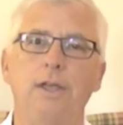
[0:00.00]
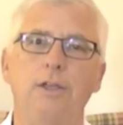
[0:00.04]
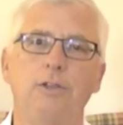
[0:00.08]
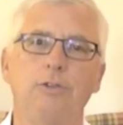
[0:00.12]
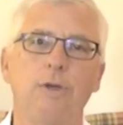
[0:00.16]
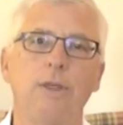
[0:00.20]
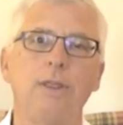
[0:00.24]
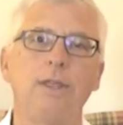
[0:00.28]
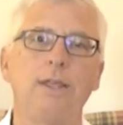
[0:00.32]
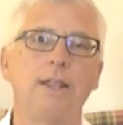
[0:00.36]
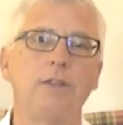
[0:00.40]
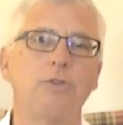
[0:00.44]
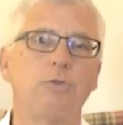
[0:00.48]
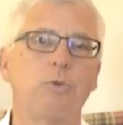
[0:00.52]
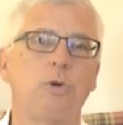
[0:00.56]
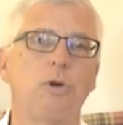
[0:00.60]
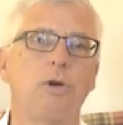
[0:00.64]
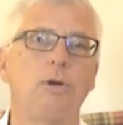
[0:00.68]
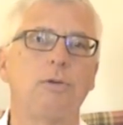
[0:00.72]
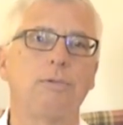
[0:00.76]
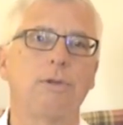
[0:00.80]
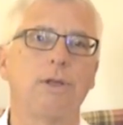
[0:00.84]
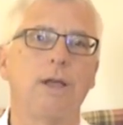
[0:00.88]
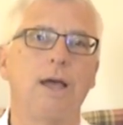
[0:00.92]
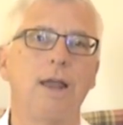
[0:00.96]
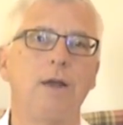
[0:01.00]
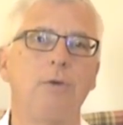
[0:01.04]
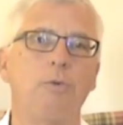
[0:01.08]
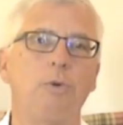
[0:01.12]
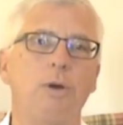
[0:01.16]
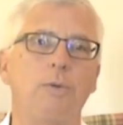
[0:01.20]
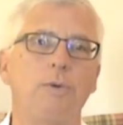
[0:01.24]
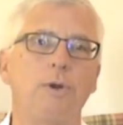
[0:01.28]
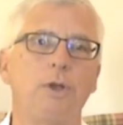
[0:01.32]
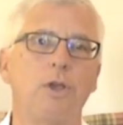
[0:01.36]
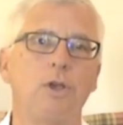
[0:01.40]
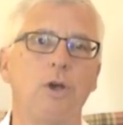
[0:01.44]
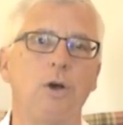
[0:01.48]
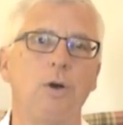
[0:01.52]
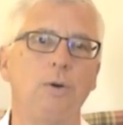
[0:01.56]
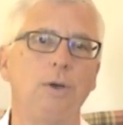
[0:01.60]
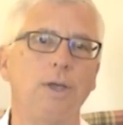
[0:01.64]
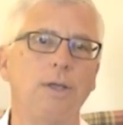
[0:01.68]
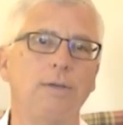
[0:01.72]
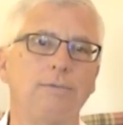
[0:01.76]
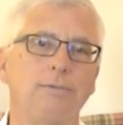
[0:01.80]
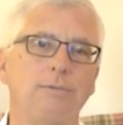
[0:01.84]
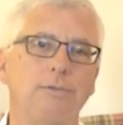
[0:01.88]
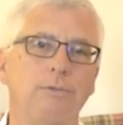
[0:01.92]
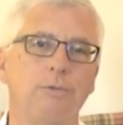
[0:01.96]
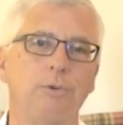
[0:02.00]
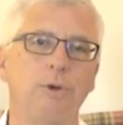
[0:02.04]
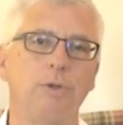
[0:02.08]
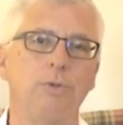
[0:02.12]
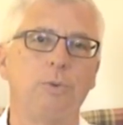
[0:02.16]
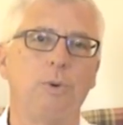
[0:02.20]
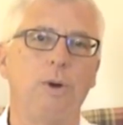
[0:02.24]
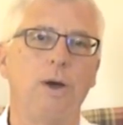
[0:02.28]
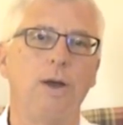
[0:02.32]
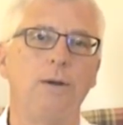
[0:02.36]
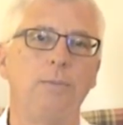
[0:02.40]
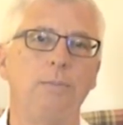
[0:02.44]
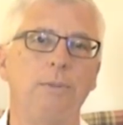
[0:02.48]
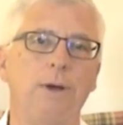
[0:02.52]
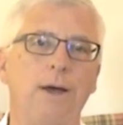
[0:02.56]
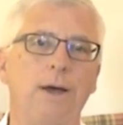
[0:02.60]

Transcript: So I think that's where kind of where we're going with water